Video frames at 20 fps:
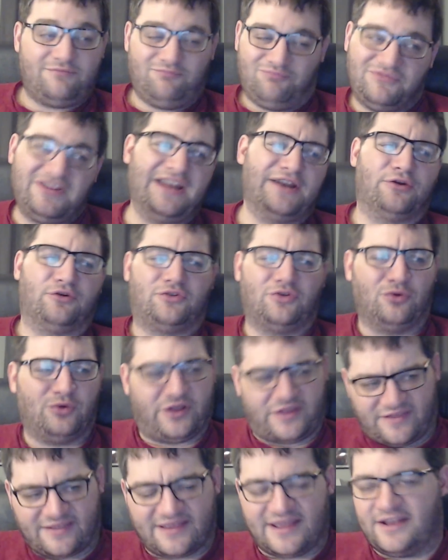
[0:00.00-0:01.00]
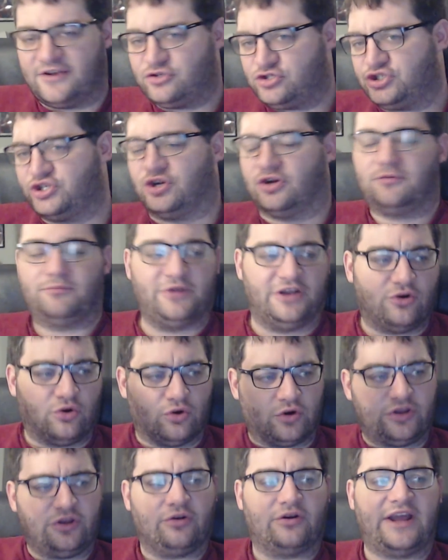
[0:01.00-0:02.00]
dinner to an extent, sure,
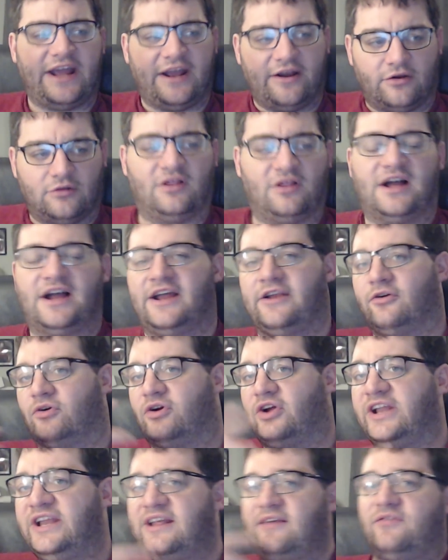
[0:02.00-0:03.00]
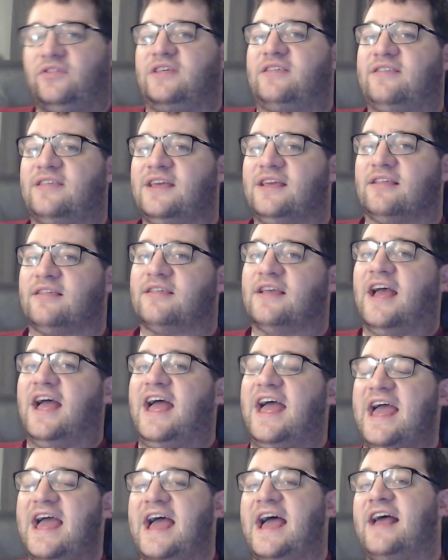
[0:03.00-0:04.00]
or your airline or any of these things,
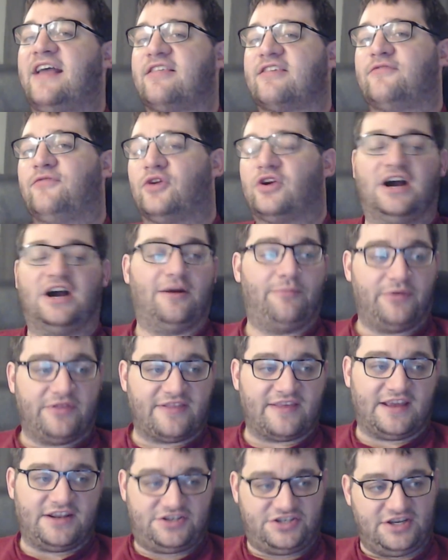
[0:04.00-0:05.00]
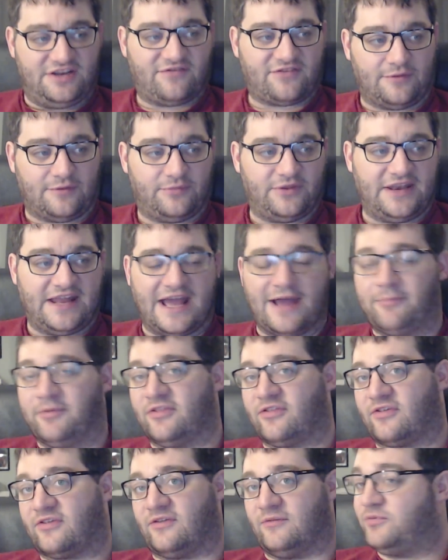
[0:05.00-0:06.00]
ask for compensation if something
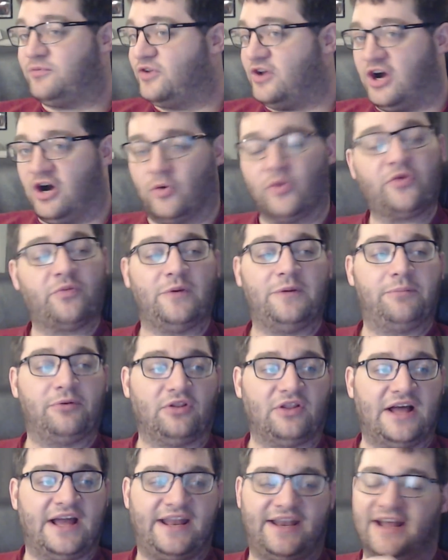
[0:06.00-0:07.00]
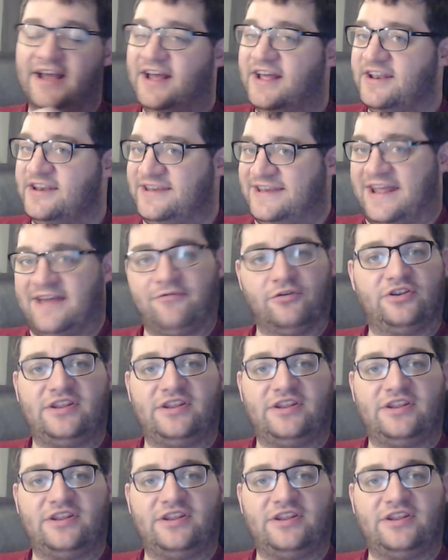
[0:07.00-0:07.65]
happens, and always be polite. Never